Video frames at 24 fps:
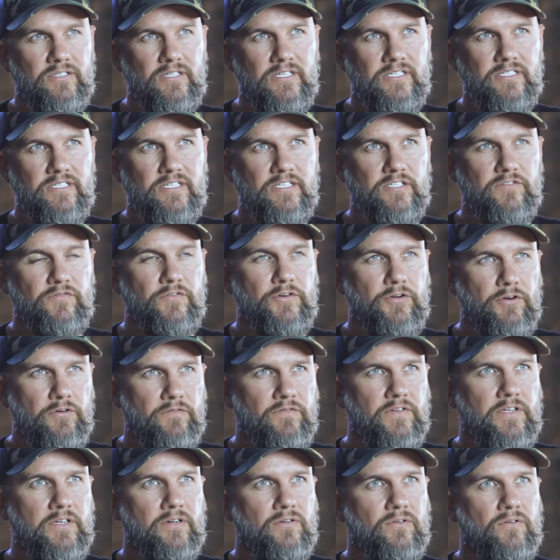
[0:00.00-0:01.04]
listings for your
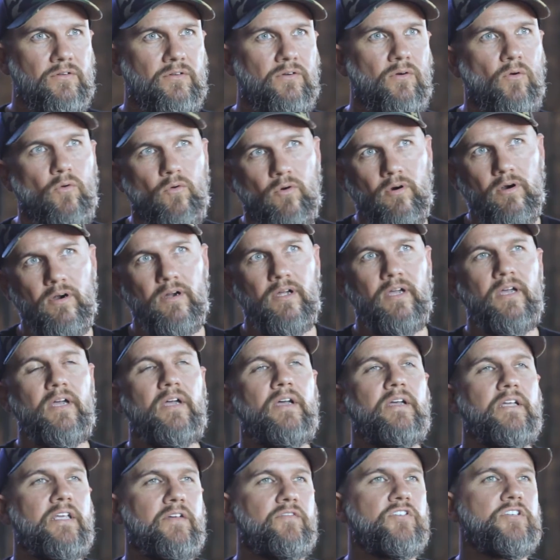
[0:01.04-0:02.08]
vehicle or
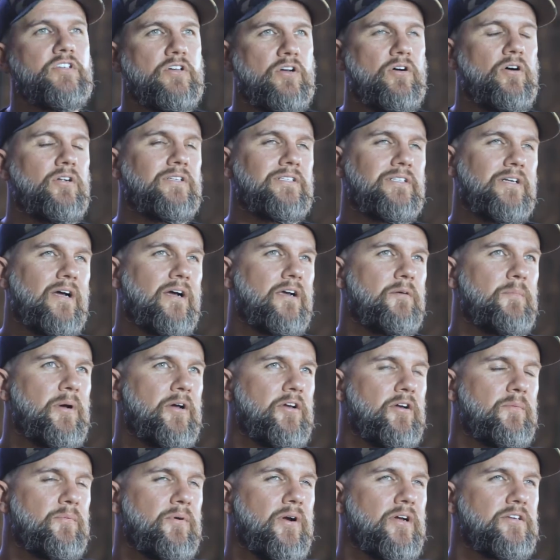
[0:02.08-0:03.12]
give us a call to talk about
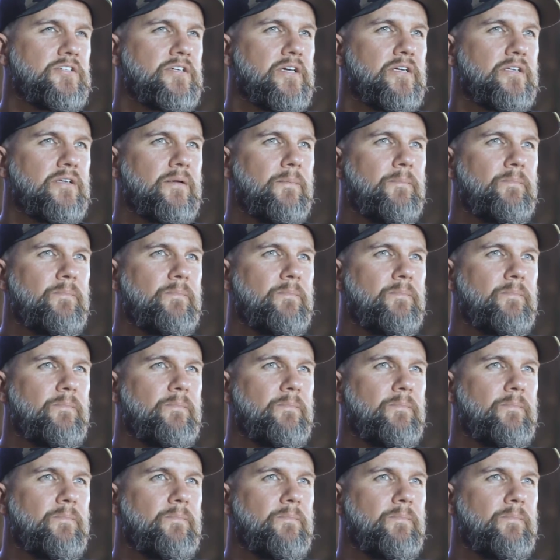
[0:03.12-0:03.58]
your project.